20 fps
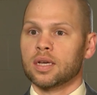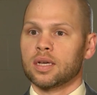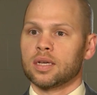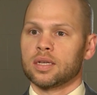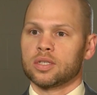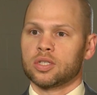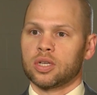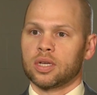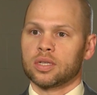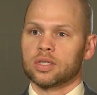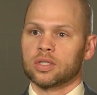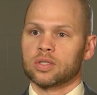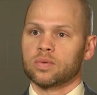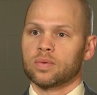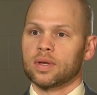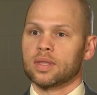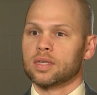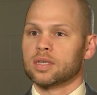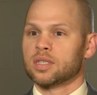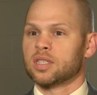uh, it changes the
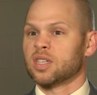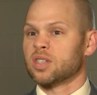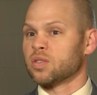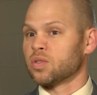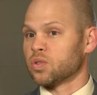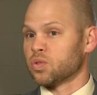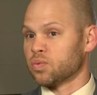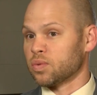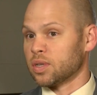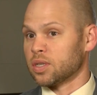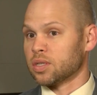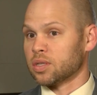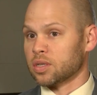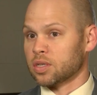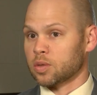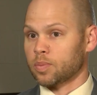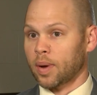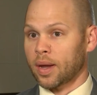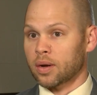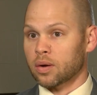way the signals reach reach the
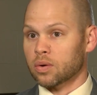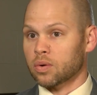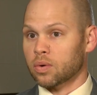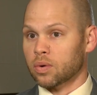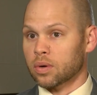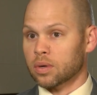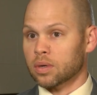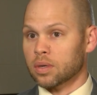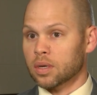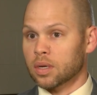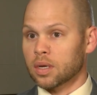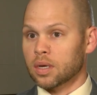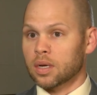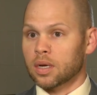spinal cord.